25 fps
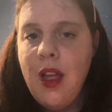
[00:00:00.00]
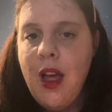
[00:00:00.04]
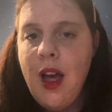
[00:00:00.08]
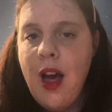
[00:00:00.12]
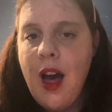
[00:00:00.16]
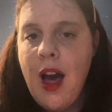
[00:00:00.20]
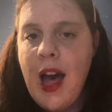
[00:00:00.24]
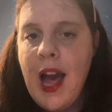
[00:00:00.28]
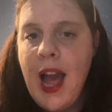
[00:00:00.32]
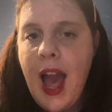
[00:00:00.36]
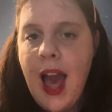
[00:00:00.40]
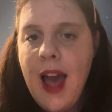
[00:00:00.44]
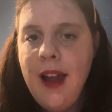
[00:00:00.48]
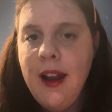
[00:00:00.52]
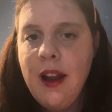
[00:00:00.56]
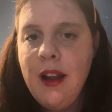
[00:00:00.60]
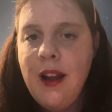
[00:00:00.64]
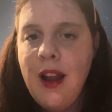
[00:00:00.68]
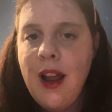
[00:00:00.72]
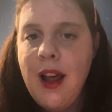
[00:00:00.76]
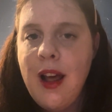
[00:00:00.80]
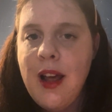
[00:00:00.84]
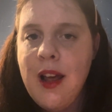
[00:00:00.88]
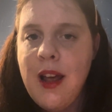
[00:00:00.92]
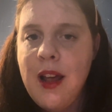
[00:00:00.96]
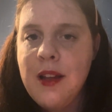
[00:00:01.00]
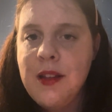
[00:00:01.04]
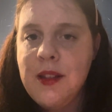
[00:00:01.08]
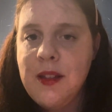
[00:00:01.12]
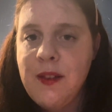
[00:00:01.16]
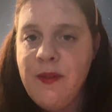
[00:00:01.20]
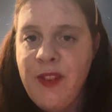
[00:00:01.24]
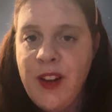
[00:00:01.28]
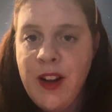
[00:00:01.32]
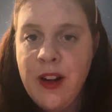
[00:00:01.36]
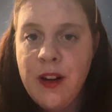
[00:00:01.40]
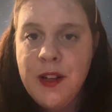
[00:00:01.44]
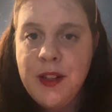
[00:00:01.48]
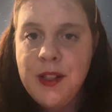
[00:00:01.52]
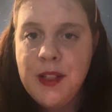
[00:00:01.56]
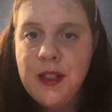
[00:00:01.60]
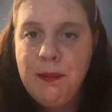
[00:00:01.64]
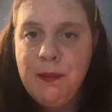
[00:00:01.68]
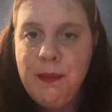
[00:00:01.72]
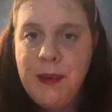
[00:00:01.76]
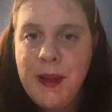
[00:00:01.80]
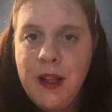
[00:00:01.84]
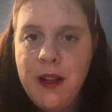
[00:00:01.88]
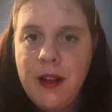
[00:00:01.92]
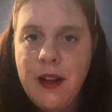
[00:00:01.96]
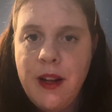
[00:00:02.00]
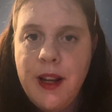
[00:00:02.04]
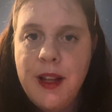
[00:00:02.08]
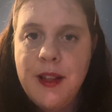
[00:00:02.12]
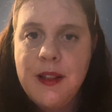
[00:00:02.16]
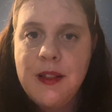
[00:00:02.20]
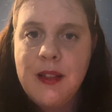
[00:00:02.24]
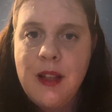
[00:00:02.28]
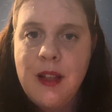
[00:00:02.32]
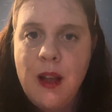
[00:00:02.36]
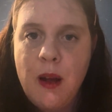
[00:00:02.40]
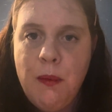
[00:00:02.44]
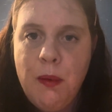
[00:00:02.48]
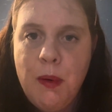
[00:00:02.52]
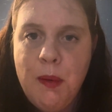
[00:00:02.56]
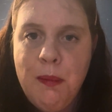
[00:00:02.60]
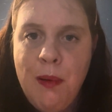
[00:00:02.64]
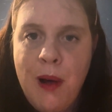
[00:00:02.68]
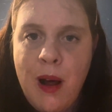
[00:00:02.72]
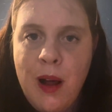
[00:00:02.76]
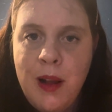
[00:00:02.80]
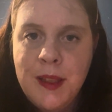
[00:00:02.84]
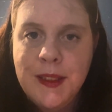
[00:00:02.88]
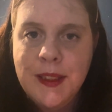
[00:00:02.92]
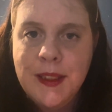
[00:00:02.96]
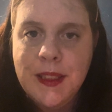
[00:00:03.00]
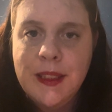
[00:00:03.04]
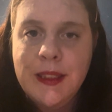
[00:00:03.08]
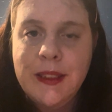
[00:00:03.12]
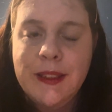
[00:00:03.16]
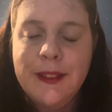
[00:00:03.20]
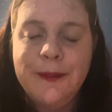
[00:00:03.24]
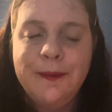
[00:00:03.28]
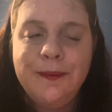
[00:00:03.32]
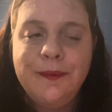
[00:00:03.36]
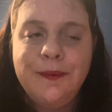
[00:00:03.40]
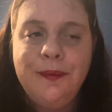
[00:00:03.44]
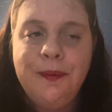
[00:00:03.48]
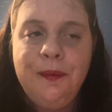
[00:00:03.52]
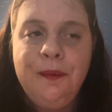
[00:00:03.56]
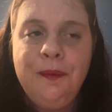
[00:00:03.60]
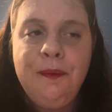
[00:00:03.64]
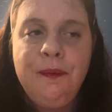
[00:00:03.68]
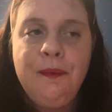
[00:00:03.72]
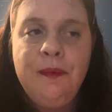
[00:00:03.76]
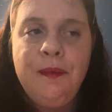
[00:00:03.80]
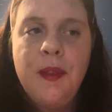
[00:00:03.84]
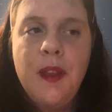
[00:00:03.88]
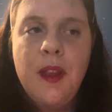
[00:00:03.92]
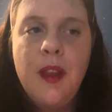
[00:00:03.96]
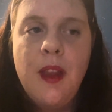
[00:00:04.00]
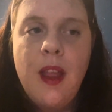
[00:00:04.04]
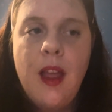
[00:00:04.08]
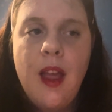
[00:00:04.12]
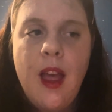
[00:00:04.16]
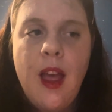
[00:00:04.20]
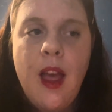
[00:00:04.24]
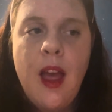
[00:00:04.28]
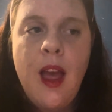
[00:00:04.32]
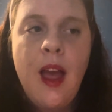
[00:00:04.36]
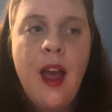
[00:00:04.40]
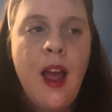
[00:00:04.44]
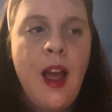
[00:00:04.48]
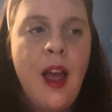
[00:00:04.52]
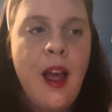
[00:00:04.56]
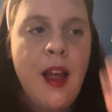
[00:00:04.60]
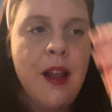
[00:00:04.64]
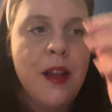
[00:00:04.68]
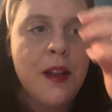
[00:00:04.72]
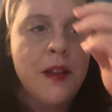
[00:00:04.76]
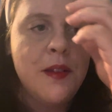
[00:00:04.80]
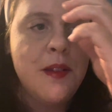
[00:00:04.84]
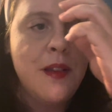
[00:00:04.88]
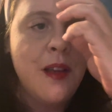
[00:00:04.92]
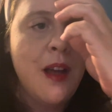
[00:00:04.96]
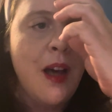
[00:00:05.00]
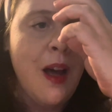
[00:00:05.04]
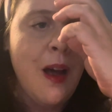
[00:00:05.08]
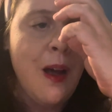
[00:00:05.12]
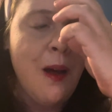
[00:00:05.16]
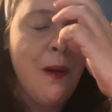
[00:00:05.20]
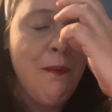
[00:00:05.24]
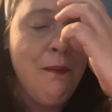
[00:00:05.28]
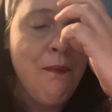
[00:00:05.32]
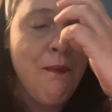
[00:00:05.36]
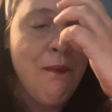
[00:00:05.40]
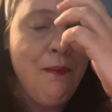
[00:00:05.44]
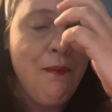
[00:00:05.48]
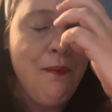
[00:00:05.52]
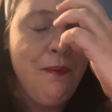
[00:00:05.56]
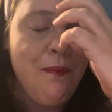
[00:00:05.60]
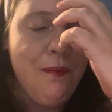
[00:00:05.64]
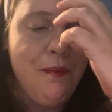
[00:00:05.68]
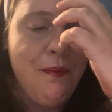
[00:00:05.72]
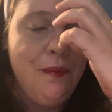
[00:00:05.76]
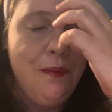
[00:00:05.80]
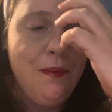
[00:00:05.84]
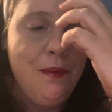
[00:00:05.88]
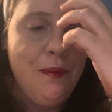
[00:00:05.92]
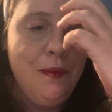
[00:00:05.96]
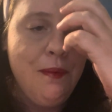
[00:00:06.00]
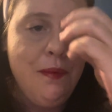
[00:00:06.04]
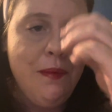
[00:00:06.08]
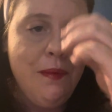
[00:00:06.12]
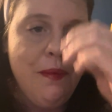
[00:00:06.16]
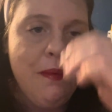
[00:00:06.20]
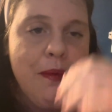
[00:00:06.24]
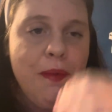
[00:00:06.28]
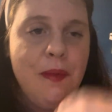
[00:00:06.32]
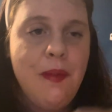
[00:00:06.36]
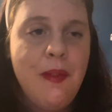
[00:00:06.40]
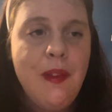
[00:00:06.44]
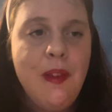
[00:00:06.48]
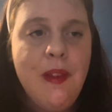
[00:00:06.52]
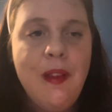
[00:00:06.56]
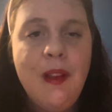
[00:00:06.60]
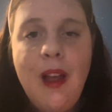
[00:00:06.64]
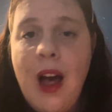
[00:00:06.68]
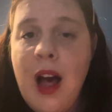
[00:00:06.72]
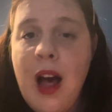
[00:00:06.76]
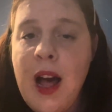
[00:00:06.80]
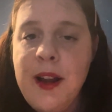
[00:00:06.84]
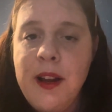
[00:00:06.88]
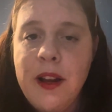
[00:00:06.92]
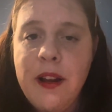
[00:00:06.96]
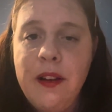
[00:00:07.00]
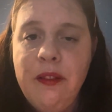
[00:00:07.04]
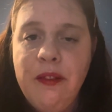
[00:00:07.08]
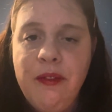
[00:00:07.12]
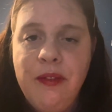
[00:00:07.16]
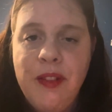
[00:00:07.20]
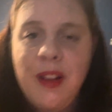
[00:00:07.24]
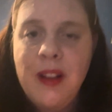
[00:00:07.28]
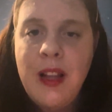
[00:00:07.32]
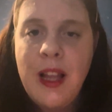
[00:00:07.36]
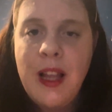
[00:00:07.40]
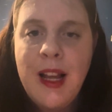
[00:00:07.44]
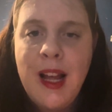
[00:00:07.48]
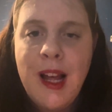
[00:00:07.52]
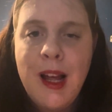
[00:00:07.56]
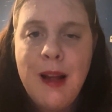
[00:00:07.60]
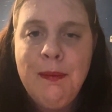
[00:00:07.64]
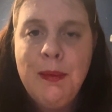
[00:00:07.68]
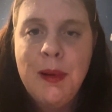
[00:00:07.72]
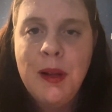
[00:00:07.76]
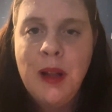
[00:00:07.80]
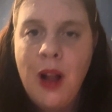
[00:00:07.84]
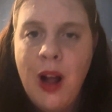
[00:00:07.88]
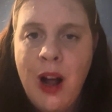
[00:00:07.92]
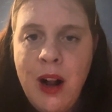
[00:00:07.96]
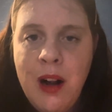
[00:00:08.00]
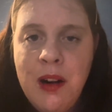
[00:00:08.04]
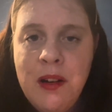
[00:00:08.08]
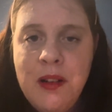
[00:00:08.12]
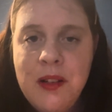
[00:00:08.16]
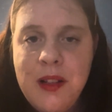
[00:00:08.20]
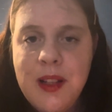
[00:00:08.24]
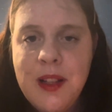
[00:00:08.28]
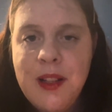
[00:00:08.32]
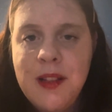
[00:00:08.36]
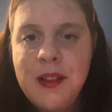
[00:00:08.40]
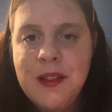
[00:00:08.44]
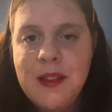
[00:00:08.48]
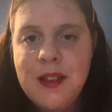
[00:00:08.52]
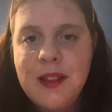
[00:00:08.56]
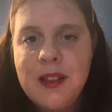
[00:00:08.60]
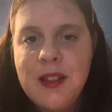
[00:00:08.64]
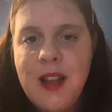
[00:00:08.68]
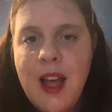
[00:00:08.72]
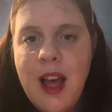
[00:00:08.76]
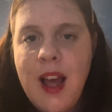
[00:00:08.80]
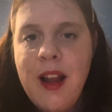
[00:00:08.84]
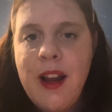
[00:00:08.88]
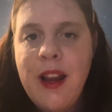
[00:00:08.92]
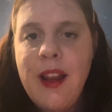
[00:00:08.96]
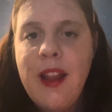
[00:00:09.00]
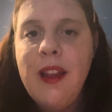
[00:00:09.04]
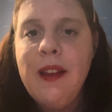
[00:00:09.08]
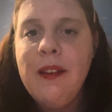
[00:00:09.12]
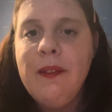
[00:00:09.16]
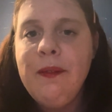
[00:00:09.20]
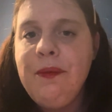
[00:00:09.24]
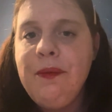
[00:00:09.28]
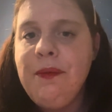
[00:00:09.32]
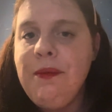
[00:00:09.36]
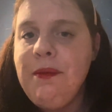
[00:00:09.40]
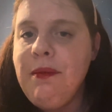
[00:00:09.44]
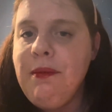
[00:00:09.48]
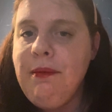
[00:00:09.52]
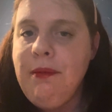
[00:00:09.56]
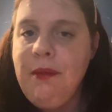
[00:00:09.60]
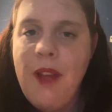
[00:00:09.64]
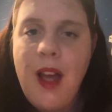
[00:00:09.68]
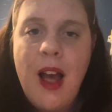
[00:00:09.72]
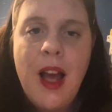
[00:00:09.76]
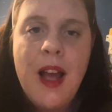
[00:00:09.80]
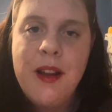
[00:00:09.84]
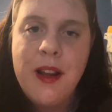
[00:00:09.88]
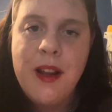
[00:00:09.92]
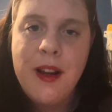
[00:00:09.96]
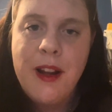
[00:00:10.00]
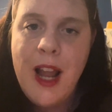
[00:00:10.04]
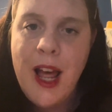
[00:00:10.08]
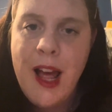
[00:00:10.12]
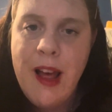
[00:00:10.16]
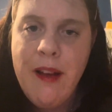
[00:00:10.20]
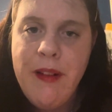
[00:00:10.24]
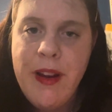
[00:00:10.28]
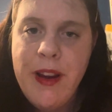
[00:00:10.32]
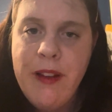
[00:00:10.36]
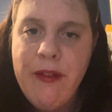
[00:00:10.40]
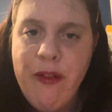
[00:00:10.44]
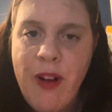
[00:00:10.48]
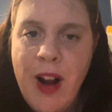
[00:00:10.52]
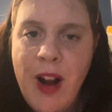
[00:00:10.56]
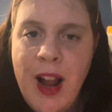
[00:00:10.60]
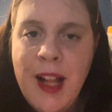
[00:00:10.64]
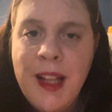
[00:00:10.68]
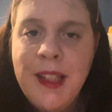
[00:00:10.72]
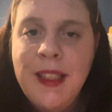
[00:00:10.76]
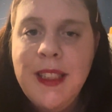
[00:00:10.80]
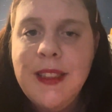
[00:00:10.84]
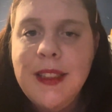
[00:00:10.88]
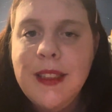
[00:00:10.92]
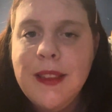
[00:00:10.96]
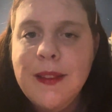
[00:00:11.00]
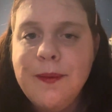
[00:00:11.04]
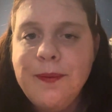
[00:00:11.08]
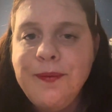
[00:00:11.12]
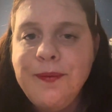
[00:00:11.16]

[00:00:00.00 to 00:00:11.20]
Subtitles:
I had a severe disability, cerebral palsy, and I didn't feel like I belonged in society. I didn't have any friends.